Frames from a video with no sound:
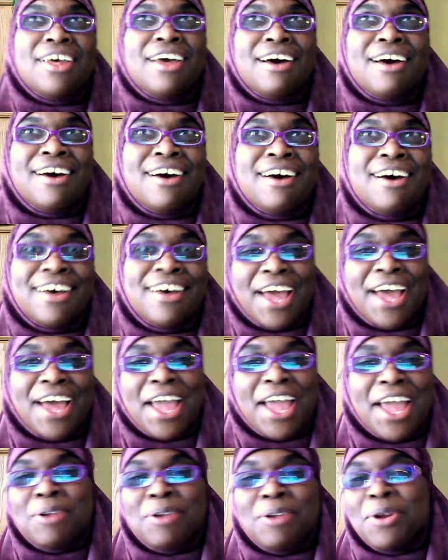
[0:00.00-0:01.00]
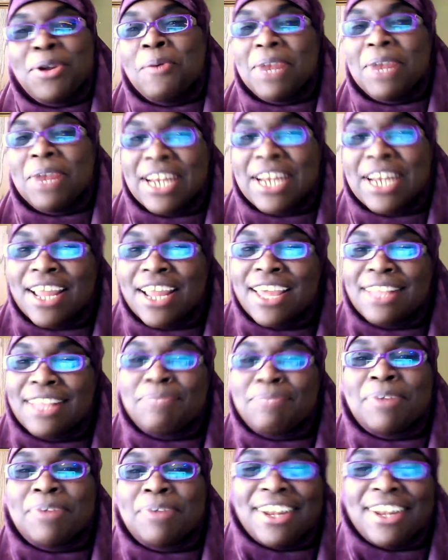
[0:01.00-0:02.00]
I don't know what it
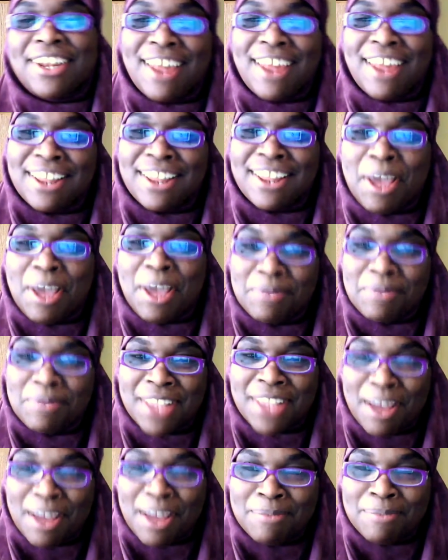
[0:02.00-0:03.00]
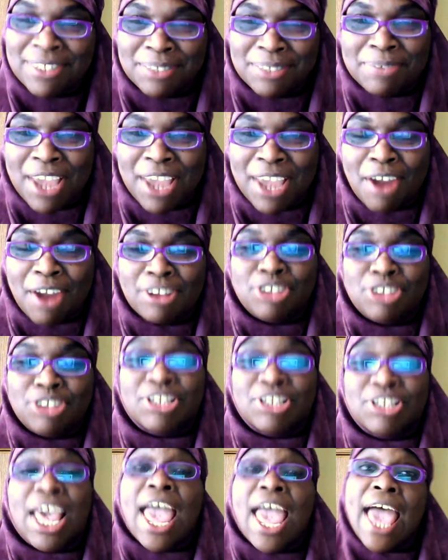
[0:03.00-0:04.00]
is, but a lot of times it's not Muslim characters,
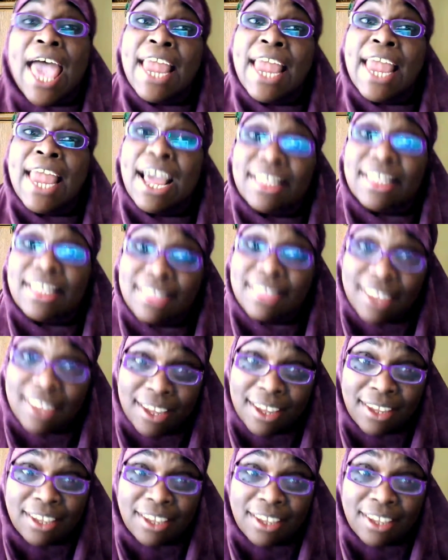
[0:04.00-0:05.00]
and I think